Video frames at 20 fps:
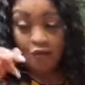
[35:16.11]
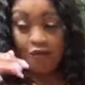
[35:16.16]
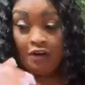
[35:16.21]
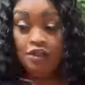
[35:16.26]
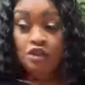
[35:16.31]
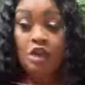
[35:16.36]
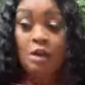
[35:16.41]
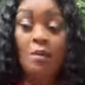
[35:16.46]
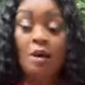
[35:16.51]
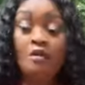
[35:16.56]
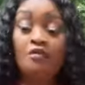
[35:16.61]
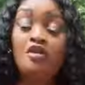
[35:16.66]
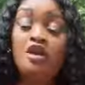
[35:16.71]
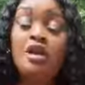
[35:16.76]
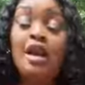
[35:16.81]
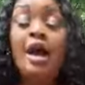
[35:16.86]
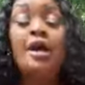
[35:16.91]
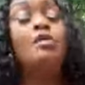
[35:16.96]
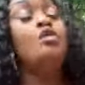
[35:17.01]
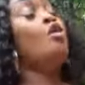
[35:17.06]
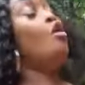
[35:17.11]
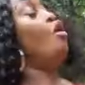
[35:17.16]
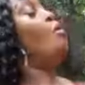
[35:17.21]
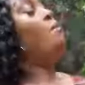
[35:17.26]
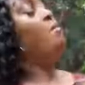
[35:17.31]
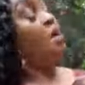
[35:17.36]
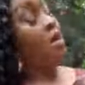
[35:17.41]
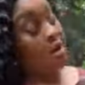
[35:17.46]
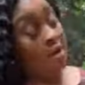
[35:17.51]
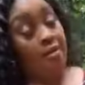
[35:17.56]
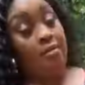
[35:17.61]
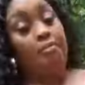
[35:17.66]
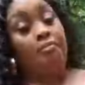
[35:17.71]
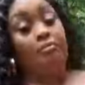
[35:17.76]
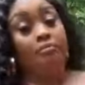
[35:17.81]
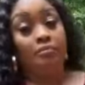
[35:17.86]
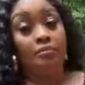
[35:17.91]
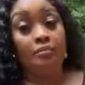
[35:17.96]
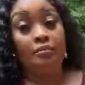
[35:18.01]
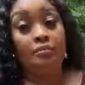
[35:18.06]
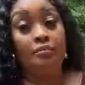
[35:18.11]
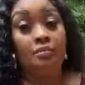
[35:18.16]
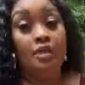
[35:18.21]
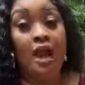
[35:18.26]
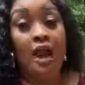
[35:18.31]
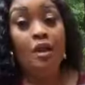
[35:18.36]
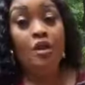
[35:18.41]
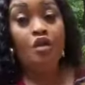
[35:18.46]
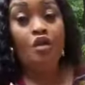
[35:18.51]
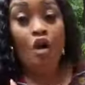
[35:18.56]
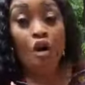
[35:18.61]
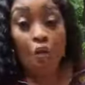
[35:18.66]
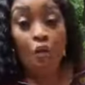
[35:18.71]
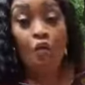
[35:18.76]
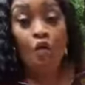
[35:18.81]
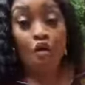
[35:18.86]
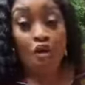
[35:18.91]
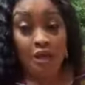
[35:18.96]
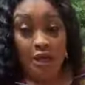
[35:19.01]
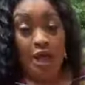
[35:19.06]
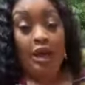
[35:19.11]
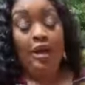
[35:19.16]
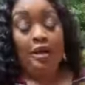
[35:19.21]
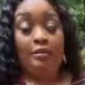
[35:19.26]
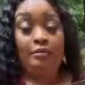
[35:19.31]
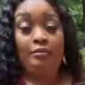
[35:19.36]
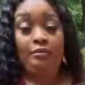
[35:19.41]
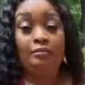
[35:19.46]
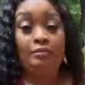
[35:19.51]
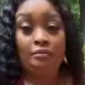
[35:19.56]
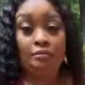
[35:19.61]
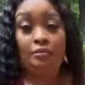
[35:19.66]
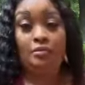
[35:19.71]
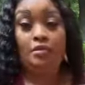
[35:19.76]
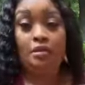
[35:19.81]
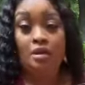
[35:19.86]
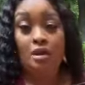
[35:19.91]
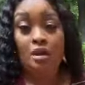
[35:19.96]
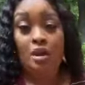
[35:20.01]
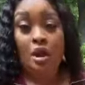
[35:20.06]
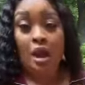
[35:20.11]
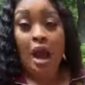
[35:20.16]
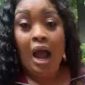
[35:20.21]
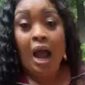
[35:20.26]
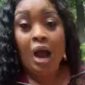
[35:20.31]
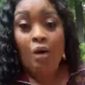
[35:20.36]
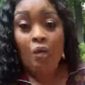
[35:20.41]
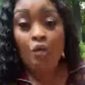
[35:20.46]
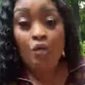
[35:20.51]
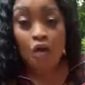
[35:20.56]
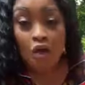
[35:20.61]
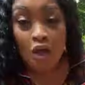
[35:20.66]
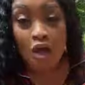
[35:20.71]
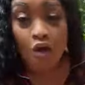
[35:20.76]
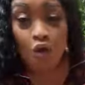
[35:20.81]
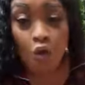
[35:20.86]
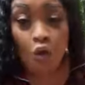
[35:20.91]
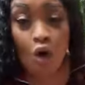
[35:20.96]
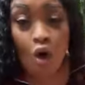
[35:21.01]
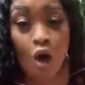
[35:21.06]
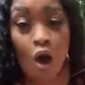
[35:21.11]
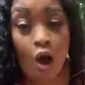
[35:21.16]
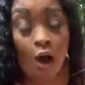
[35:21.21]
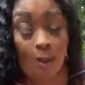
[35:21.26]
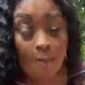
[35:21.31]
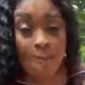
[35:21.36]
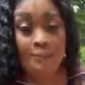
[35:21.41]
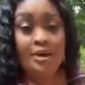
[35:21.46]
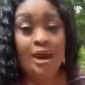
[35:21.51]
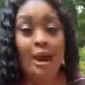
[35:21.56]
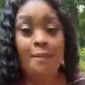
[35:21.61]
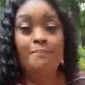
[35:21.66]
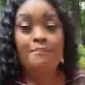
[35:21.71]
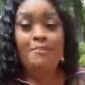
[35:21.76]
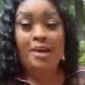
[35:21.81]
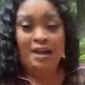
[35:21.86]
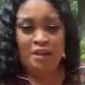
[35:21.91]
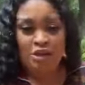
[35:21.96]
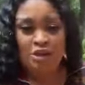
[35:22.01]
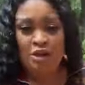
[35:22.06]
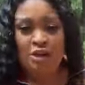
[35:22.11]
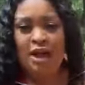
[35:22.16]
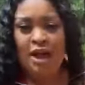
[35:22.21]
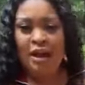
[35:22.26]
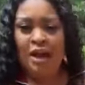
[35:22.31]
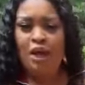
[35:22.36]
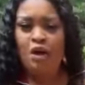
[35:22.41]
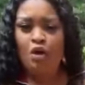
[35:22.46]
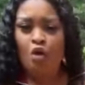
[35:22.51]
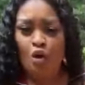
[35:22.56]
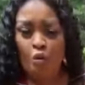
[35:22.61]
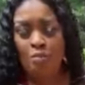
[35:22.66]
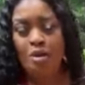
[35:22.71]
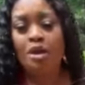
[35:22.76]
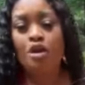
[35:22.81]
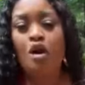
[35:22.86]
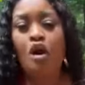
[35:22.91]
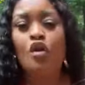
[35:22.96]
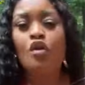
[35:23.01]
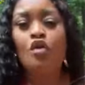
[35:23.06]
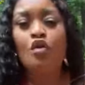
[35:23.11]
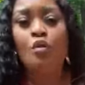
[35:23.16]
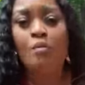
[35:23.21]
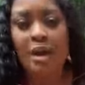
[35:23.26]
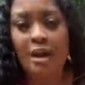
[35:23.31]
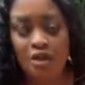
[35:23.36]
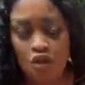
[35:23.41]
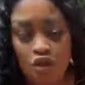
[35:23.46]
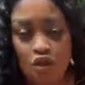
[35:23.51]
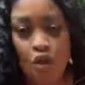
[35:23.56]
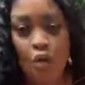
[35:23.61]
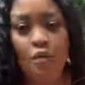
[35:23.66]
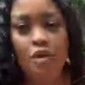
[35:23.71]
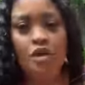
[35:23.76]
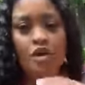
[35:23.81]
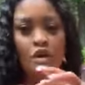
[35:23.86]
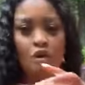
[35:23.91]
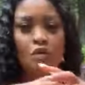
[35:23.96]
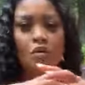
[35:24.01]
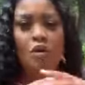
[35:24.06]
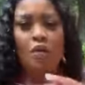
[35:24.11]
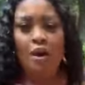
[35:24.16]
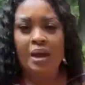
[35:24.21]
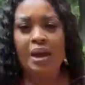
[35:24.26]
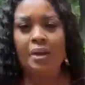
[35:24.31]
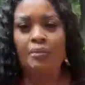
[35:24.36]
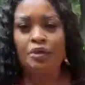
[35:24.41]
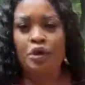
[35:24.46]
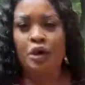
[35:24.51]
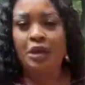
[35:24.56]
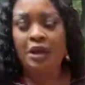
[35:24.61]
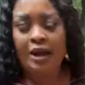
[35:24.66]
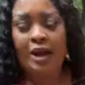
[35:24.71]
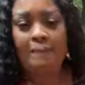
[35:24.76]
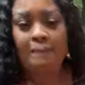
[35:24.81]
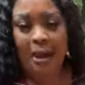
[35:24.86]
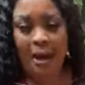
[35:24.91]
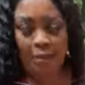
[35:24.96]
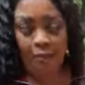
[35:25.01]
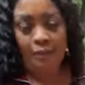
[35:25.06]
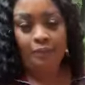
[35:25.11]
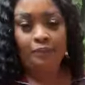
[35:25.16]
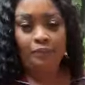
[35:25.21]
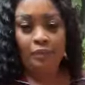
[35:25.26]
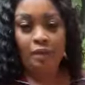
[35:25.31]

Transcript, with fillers: for some of you that know me, that know Rugi, how Rugi grow up, that personally know me, y'all know my story, y'all know what I'm talking about.